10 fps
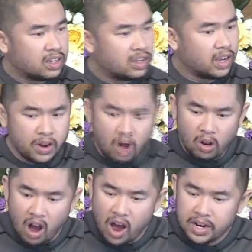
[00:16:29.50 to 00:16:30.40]
In all
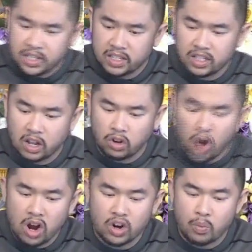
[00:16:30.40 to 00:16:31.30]
honesty, the
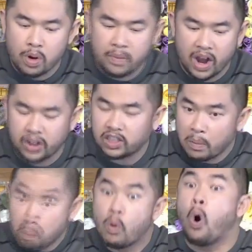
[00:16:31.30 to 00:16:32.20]
longer we're married, the
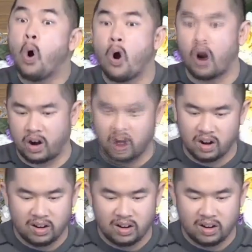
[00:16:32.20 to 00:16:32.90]
more